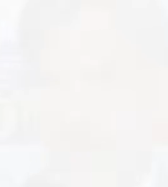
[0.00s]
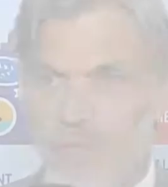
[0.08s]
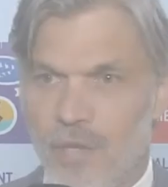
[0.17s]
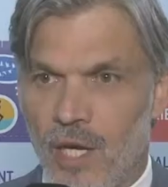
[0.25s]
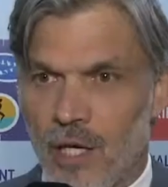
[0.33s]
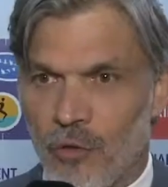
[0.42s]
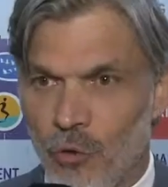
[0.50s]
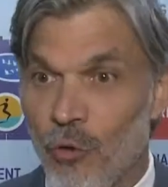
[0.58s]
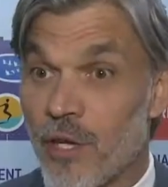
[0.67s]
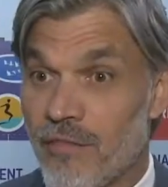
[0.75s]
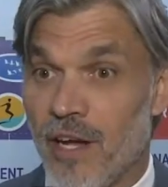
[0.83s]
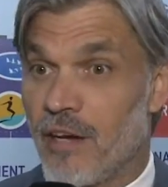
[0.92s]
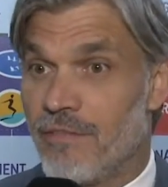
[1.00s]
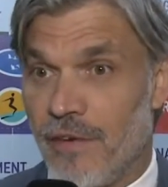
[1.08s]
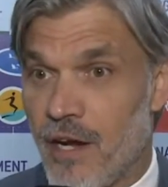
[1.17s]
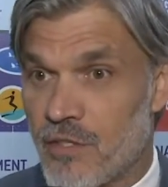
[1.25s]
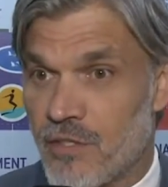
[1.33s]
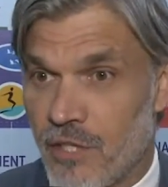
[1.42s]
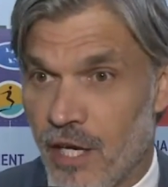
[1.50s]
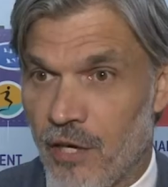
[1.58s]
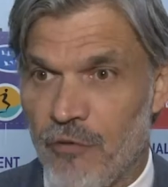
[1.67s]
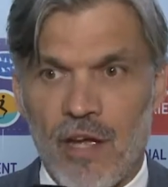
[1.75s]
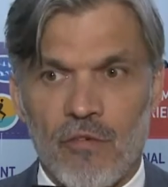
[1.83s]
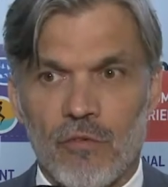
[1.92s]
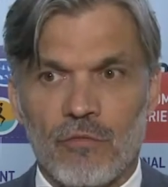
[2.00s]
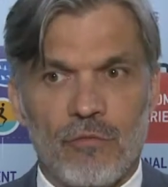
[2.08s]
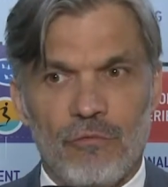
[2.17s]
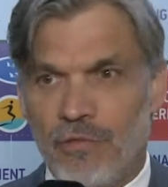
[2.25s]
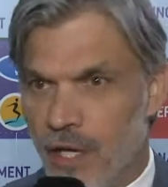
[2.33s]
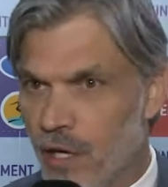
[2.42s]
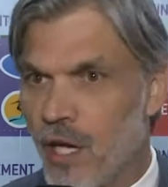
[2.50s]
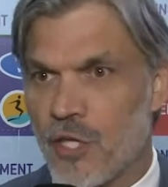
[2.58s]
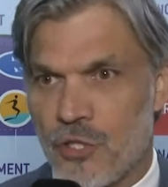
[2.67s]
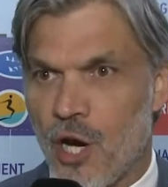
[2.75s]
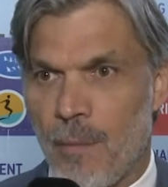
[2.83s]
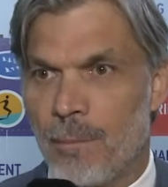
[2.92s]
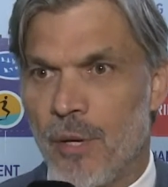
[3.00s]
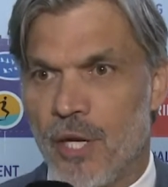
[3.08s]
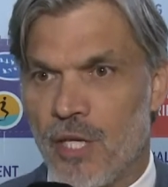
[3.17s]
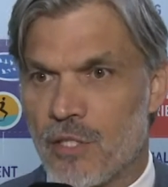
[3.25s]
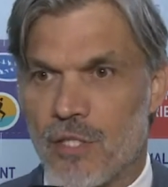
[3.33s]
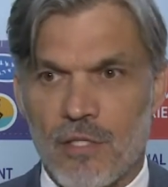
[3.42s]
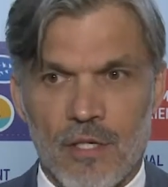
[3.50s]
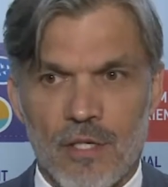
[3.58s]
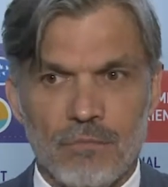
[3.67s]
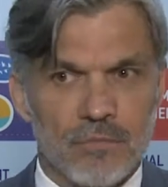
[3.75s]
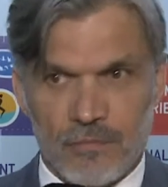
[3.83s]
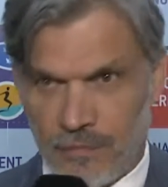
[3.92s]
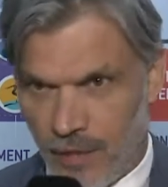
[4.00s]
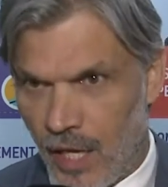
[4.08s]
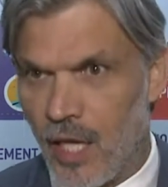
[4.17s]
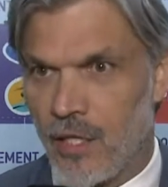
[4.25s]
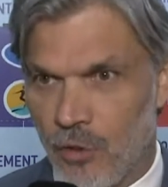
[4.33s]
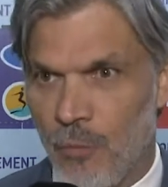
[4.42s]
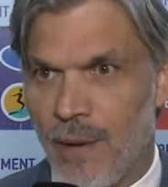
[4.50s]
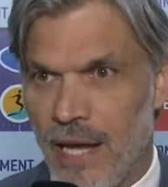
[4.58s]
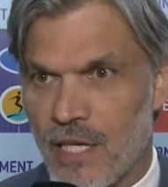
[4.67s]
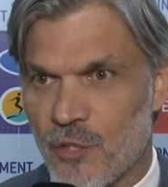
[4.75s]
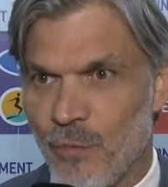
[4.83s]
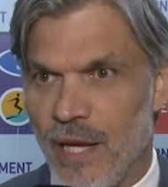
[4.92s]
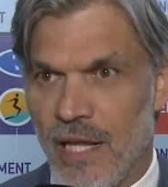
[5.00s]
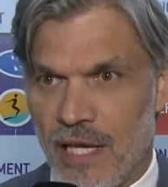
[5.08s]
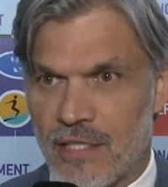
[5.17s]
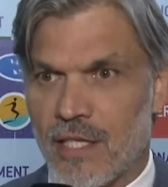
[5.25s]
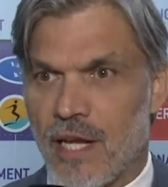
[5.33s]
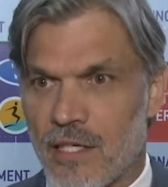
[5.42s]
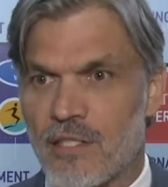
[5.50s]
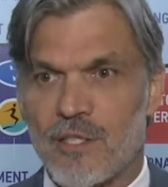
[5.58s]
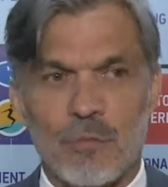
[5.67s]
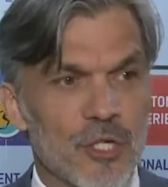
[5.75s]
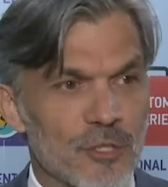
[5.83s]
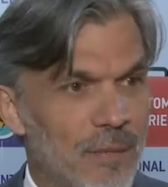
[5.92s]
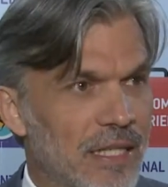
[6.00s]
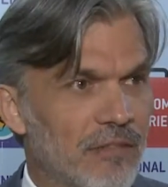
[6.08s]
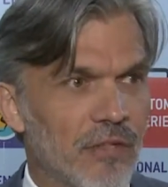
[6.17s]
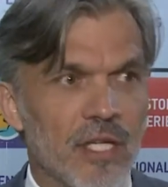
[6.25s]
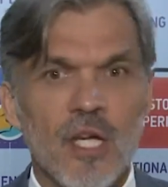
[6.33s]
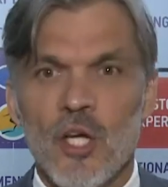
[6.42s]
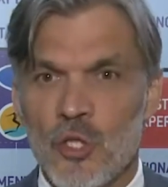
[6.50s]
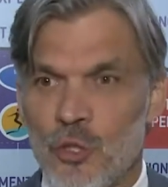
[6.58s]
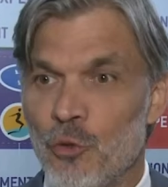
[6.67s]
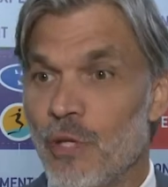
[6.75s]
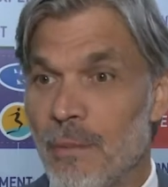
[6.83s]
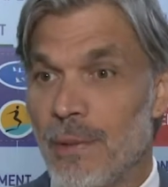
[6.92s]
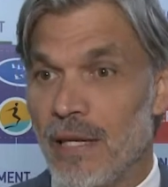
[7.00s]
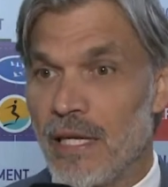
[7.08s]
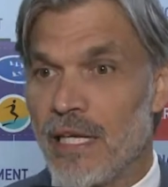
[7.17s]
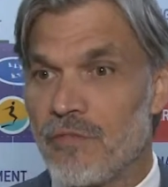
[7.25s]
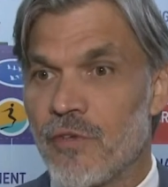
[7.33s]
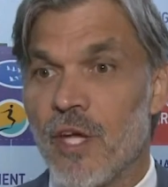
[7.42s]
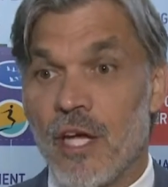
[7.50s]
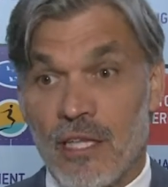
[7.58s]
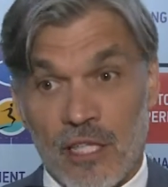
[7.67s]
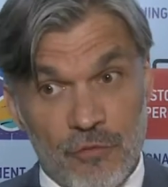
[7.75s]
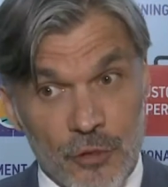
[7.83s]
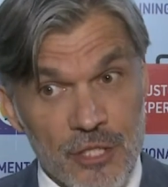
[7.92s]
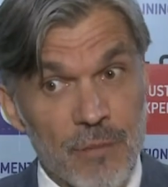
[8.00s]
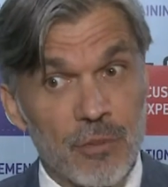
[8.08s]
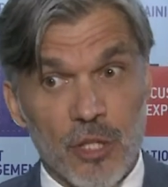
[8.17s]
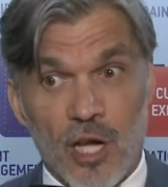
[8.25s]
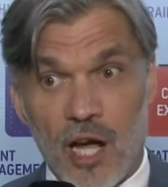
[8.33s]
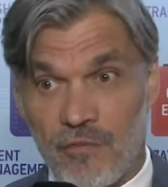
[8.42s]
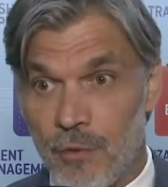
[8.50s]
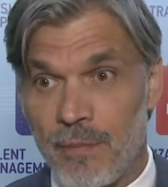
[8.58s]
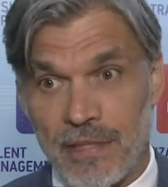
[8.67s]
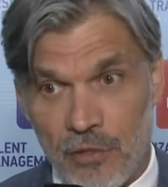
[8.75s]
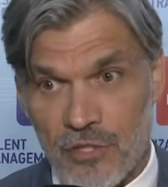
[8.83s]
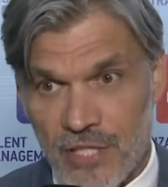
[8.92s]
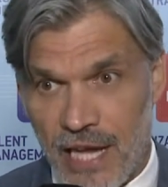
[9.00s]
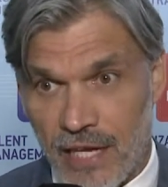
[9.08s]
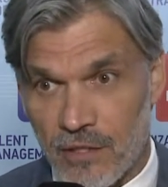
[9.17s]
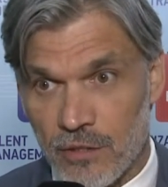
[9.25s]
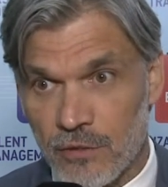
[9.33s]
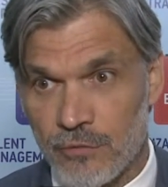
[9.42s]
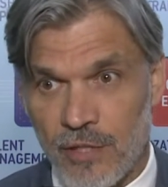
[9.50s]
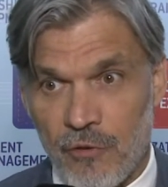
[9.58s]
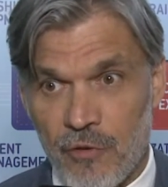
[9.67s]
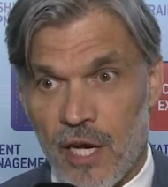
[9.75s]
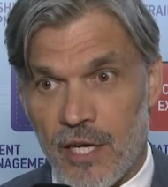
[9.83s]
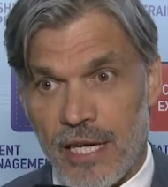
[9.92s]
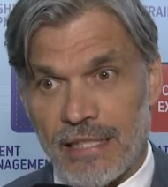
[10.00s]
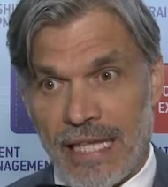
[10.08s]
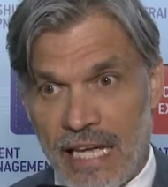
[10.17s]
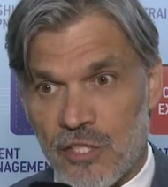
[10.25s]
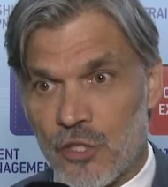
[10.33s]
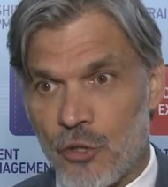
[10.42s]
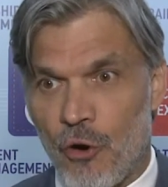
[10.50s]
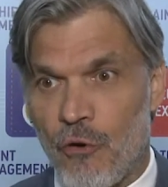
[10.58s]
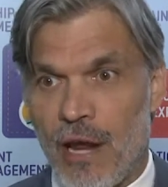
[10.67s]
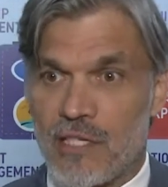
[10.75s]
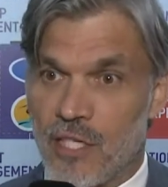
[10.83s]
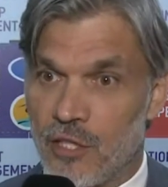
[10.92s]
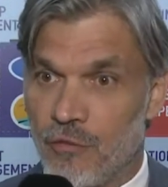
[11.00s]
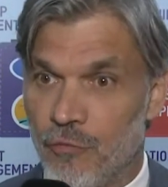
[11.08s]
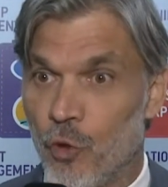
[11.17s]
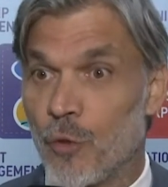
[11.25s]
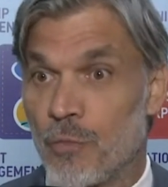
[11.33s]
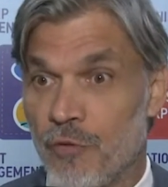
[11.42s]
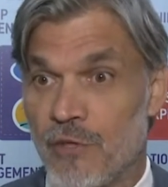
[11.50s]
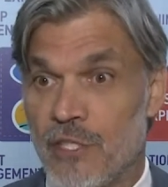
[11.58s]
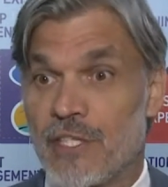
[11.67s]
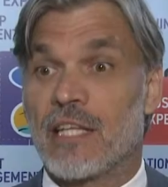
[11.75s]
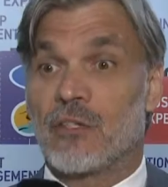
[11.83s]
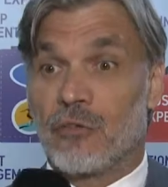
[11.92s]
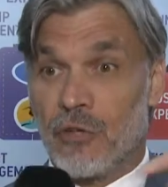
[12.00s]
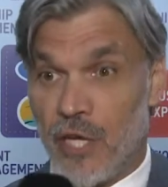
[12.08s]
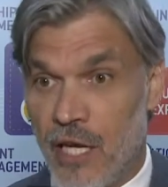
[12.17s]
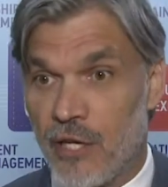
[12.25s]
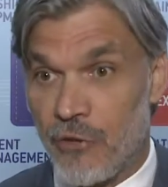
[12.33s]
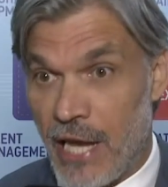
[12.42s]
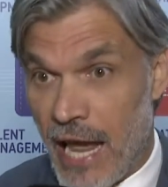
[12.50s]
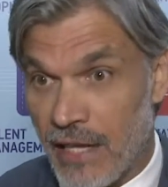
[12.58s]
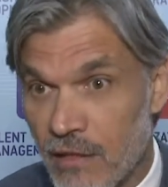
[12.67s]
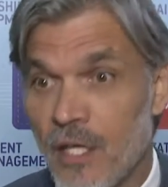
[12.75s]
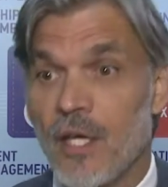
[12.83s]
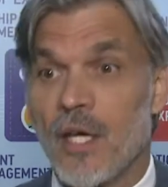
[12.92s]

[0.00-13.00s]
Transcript: We are growing very fast here. We have very large companies in Dubai as well as customers, but we truly believe that, for example, the governmental sector, where we are not as strong as in the for-profit sector here yet,